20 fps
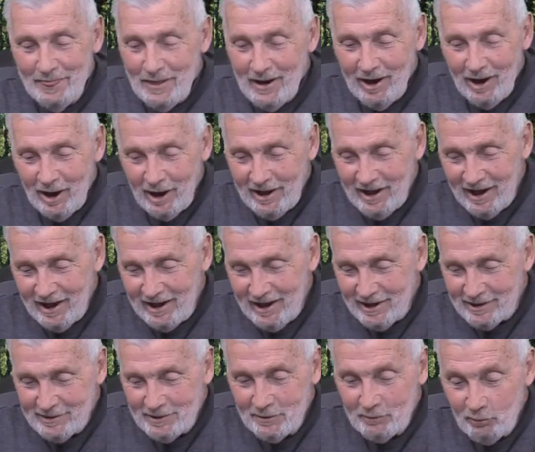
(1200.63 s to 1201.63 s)
I
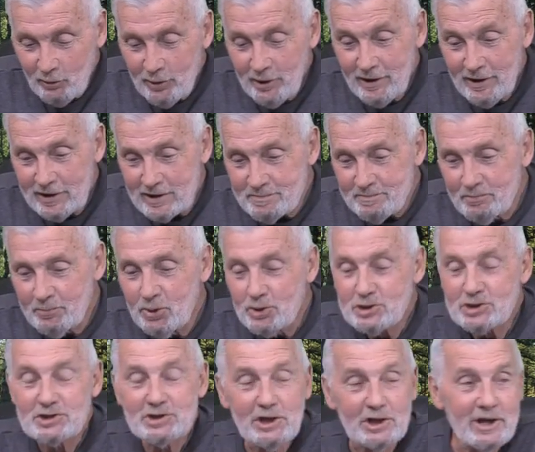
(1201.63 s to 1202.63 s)
get to really
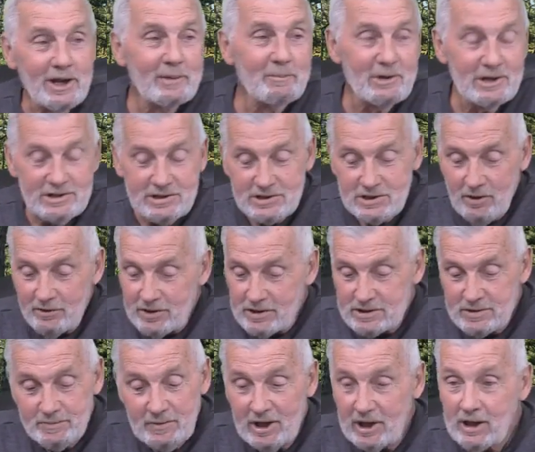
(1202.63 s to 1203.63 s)
push the limits, so to
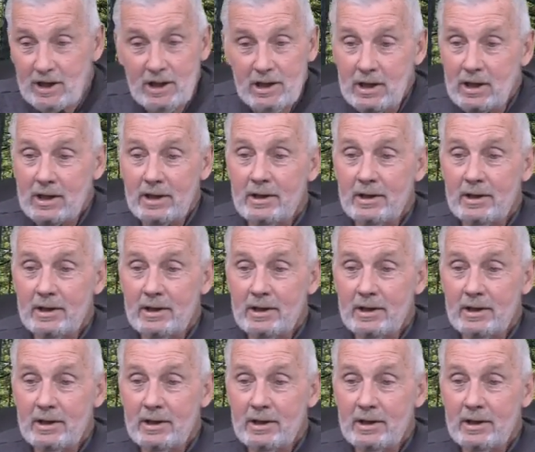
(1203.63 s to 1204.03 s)
speak.